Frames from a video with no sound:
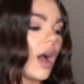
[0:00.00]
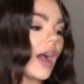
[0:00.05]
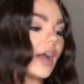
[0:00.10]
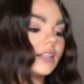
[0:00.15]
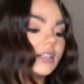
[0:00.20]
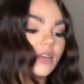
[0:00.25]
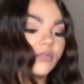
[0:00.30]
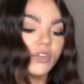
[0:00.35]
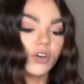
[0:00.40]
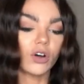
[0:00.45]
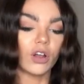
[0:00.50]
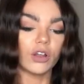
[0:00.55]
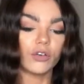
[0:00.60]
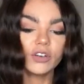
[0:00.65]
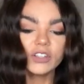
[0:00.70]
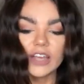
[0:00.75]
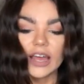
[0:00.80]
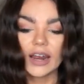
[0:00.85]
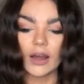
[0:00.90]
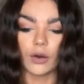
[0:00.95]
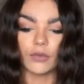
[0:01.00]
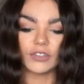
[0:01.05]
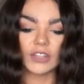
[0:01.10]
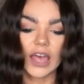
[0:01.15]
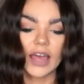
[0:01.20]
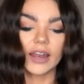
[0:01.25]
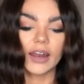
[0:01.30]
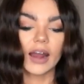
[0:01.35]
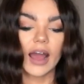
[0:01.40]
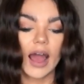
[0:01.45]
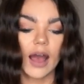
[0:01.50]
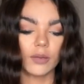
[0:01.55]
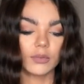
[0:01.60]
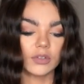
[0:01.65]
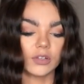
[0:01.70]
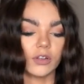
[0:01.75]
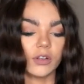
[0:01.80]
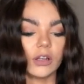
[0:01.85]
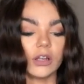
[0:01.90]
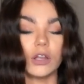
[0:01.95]
I'd give the colour a 10 out of 10 and I
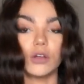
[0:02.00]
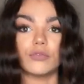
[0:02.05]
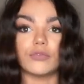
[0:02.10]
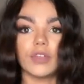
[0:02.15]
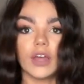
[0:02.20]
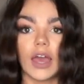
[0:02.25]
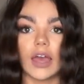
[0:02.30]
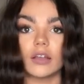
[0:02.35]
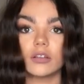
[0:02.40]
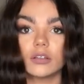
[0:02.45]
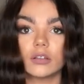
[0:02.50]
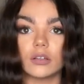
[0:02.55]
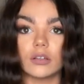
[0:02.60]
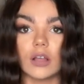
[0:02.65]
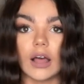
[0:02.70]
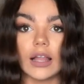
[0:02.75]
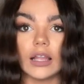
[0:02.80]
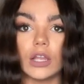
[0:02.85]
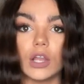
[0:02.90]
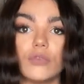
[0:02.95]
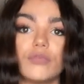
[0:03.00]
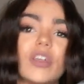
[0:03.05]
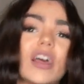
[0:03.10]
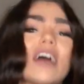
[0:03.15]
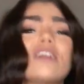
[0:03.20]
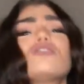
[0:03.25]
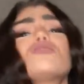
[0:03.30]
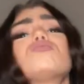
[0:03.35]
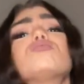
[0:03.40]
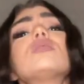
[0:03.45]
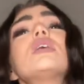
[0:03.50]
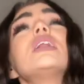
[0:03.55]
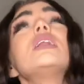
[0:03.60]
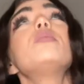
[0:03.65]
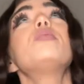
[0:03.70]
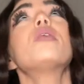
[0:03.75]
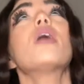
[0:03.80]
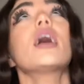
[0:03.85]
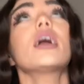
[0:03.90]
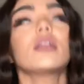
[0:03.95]
absolutely love this. I love it. I just really
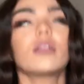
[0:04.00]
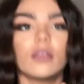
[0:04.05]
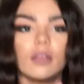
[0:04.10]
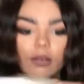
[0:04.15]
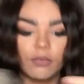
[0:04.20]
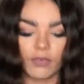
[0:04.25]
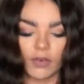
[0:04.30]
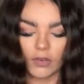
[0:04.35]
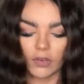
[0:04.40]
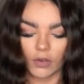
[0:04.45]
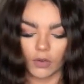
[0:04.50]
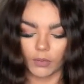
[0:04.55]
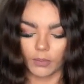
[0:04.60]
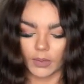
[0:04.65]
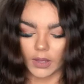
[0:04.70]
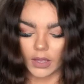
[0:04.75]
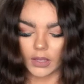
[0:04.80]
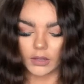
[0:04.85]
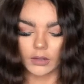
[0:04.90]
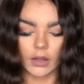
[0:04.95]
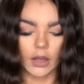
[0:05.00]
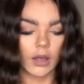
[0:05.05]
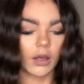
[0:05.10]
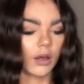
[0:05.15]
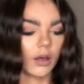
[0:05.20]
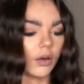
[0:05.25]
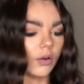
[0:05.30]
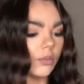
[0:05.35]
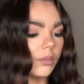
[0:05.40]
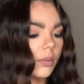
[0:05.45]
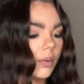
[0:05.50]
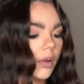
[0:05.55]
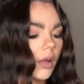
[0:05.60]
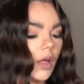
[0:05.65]
pray that they fit suit me. I hope.